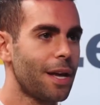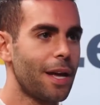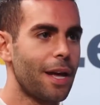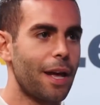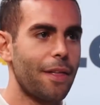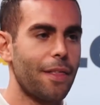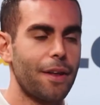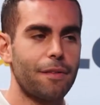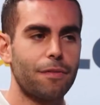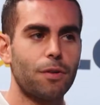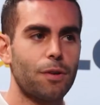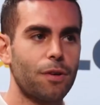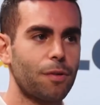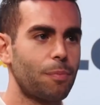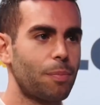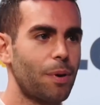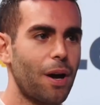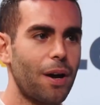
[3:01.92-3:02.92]
And then, of
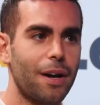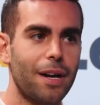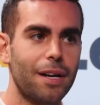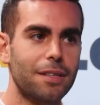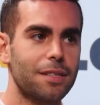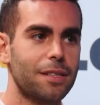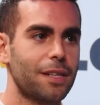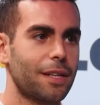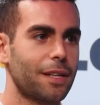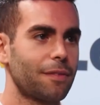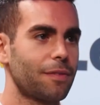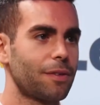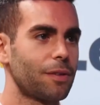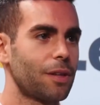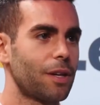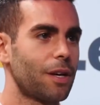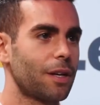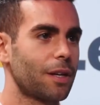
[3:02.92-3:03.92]
course, products. Like, if
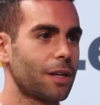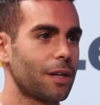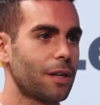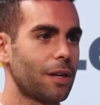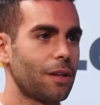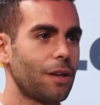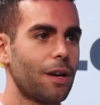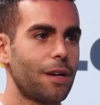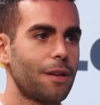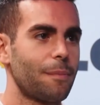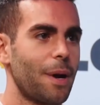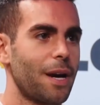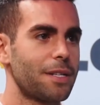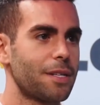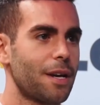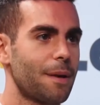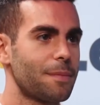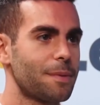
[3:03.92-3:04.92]
you look, a lot of my
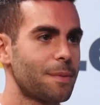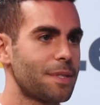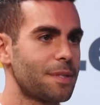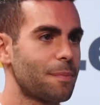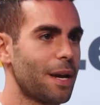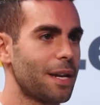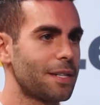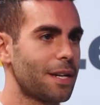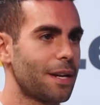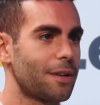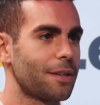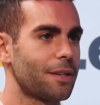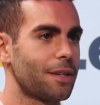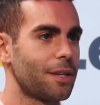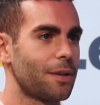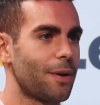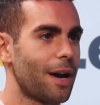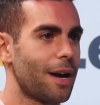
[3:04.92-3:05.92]
time's been spent down
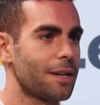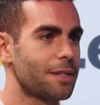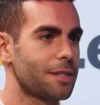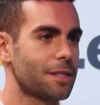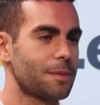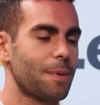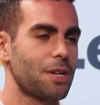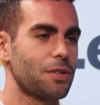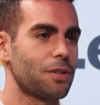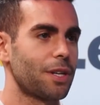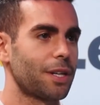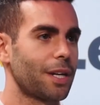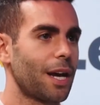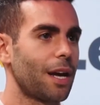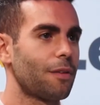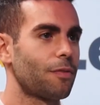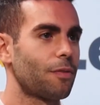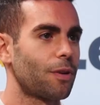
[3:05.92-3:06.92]
in the US, especially in
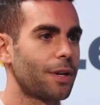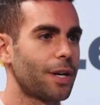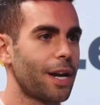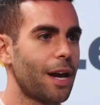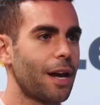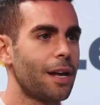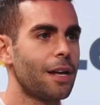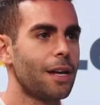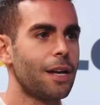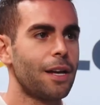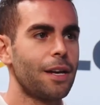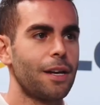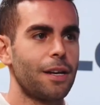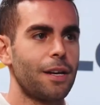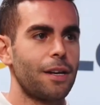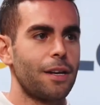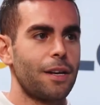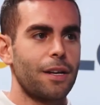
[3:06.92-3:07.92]
California.
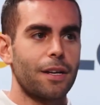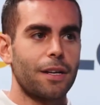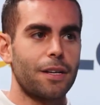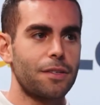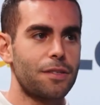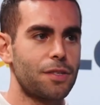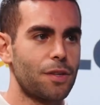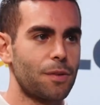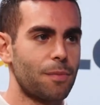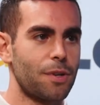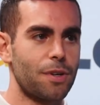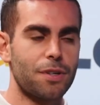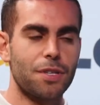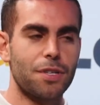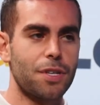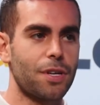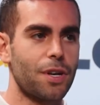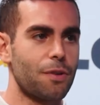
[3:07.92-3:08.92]

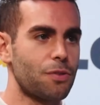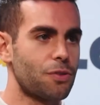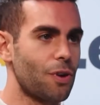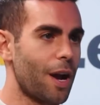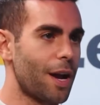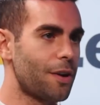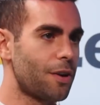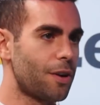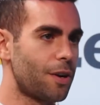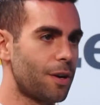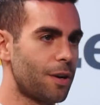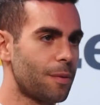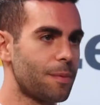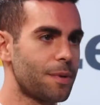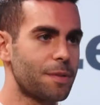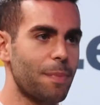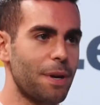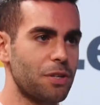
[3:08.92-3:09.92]
Consumers, dried
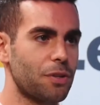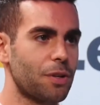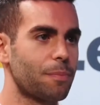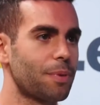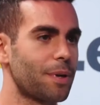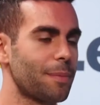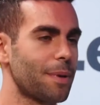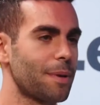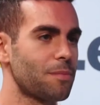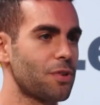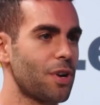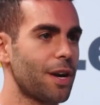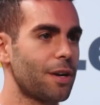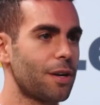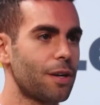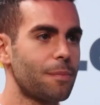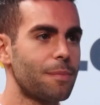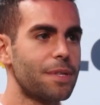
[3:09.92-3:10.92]
herb, especially premium dry
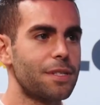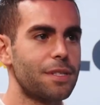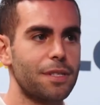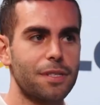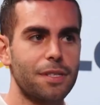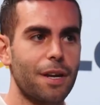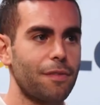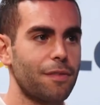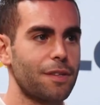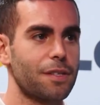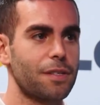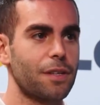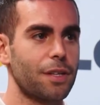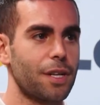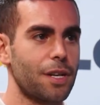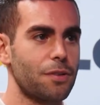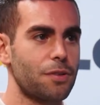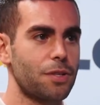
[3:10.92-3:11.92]
herb, is definitely
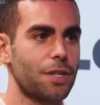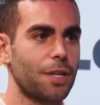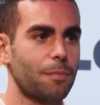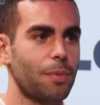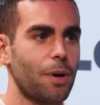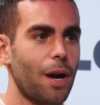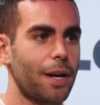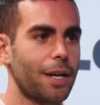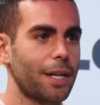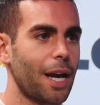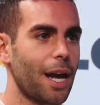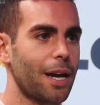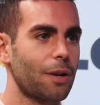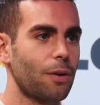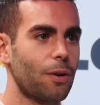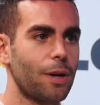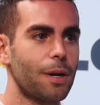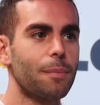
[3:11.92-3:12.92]
still an interesting product
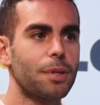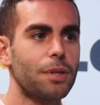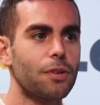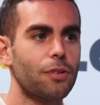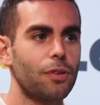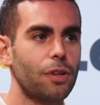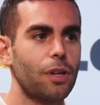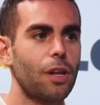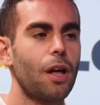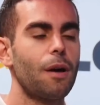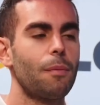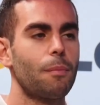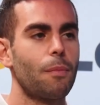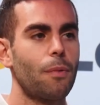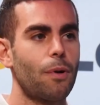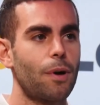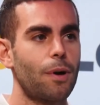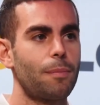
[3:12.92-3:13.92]
category, but there's a lot
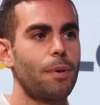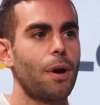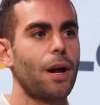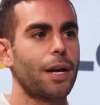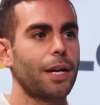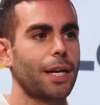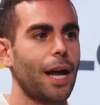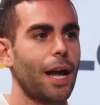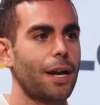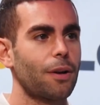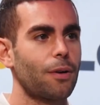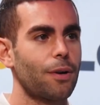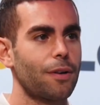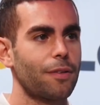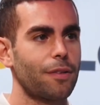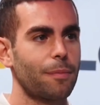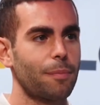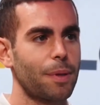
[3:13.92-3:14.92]
more product
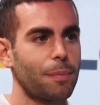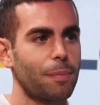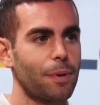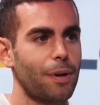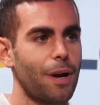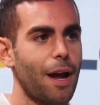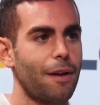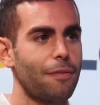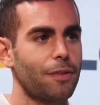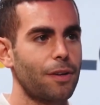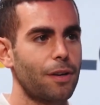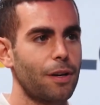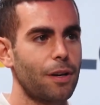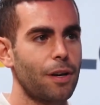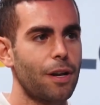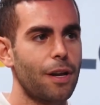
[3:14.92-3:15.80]
categories that people are after.